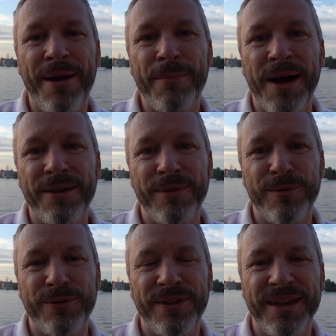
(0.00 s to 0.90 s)
but we
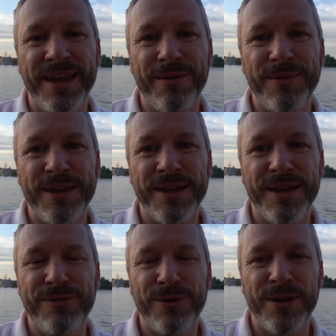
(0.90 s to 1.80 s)
were thinking we
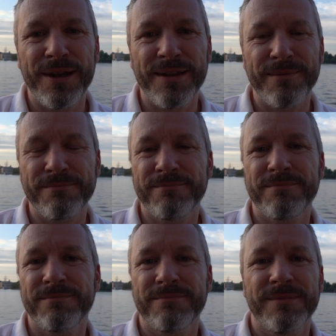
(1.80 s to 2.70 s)
give you a little
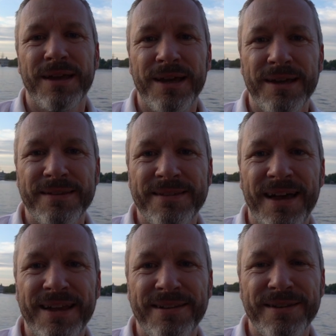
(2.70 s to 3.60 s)

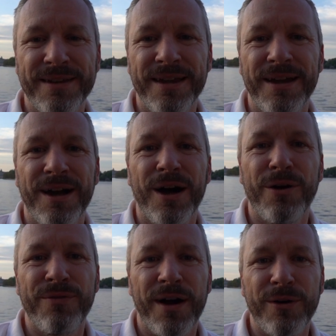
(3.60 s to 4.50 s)
sight
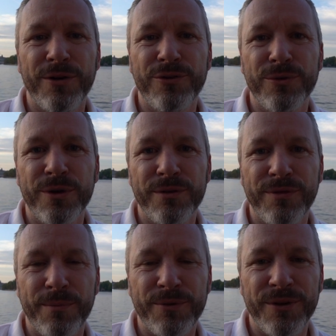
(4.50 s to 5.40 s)
of our tour
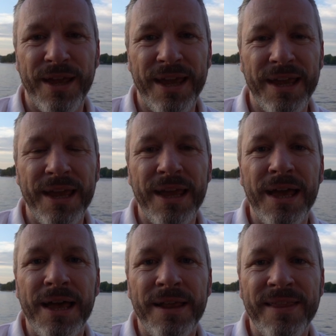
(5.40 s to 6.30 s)
from today.
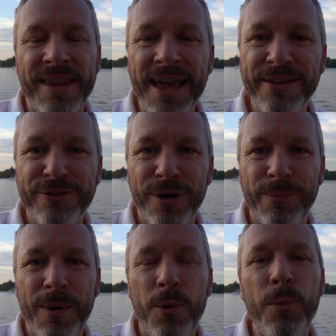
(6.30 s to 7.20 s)
The next stop
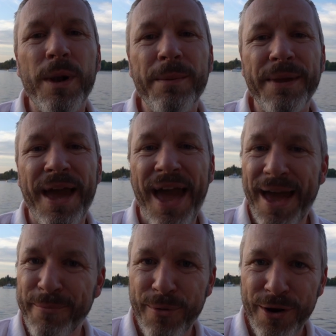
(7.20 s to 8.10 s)
will be
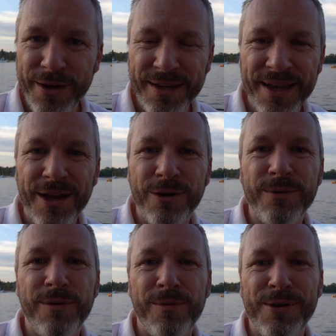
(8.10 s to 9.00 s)
Hamburg,
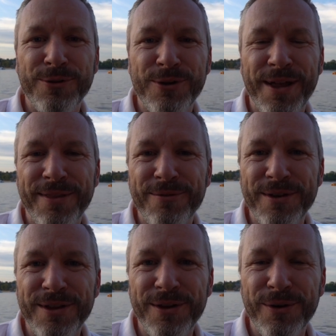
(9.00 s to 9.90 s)
where we will do another
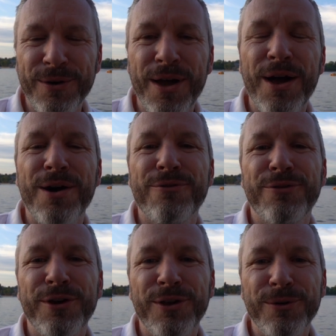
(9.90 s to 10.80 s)
video
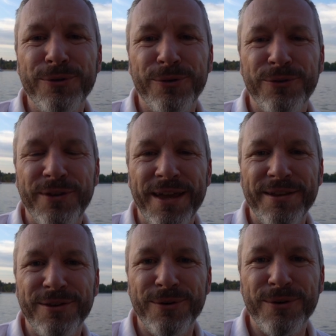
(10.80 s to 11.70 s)
for you, so stay
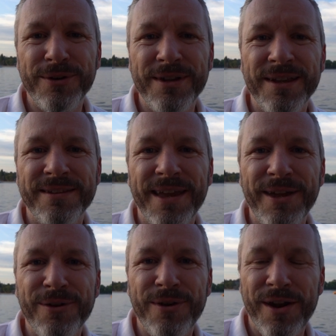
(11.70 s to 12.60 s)
tuned. Thank
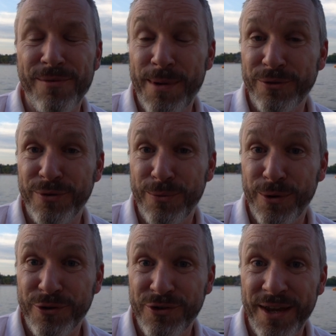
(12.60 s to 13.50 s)
you very much for
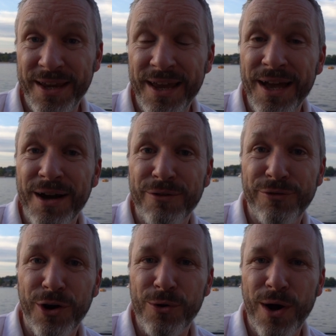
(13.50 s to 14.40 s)
watching.
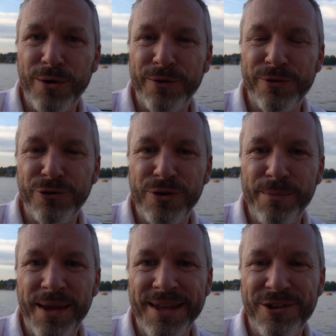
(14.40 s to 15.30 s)
Follow our social
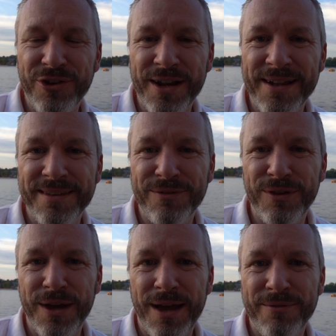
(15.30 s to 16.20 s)
media channels if
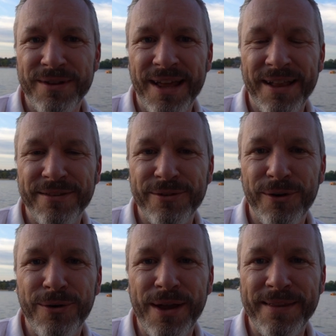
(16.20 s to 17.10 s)
you haven't done
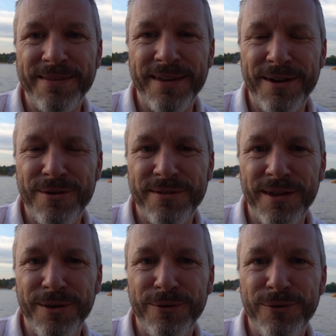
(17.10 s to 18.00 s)
so, and
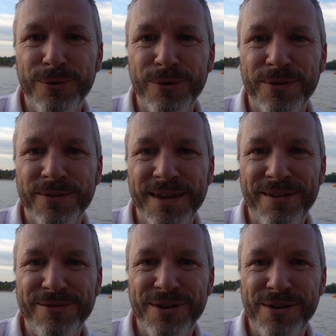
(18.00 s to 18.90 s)
see you soon.
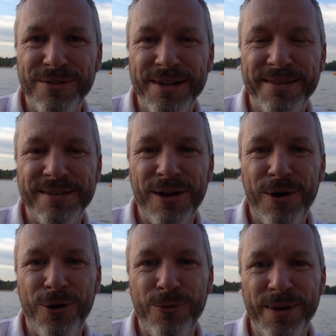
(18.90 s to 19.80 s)
Safe travels
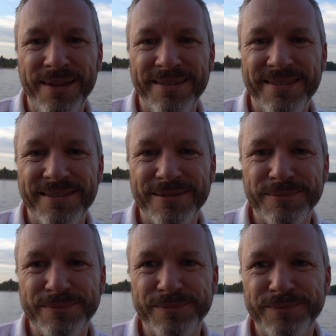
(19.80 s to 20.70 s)

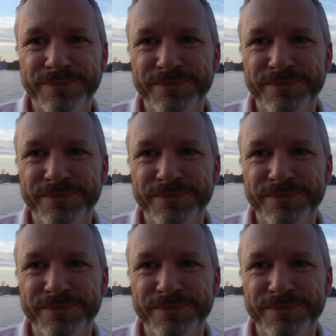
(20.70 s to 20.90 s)
always.